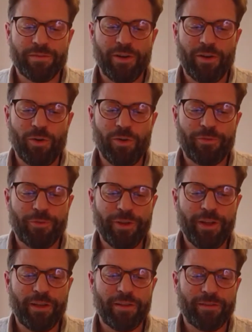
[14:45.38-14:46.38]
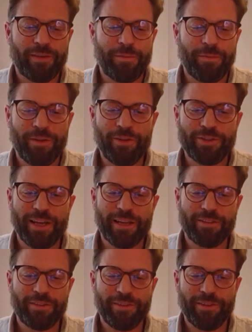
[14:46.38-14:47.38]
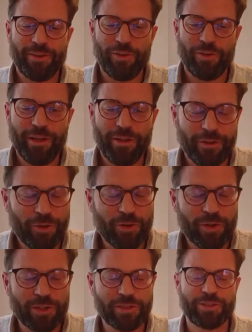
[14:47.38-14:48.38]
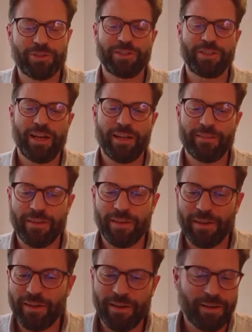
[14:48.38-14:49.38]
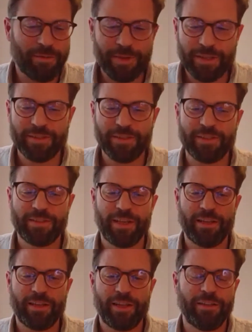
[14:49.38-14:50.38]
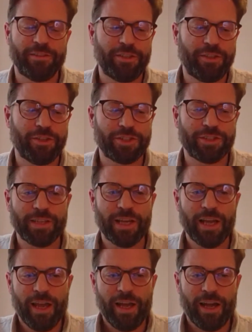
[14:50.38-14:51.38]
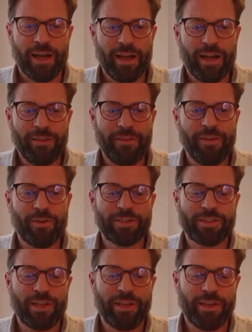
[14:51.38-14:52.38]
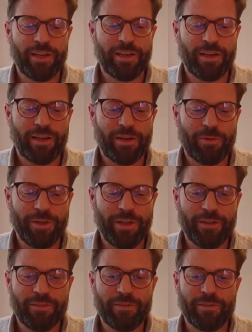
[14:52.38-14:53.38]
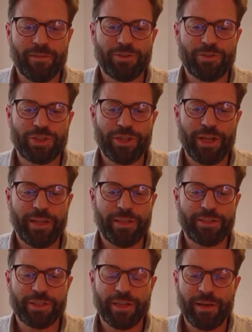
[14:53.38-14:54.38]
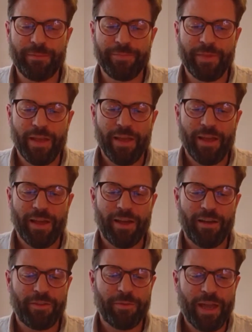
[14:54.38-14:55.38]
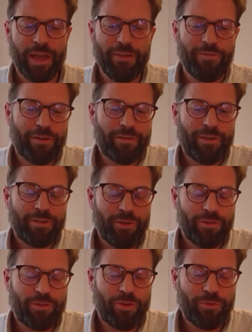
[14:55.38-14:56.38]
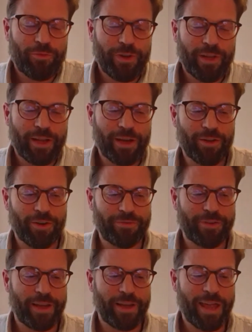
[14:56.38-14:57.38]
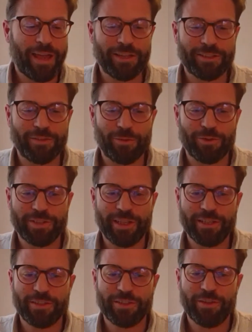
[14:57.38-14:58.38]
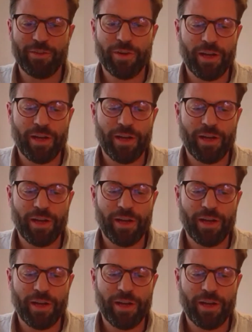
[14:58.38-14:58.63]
all three. I mean, you said, individuals, you said business and institutions. I think honestly we need to change. the behavior on all three kind of angles, if you want to say so.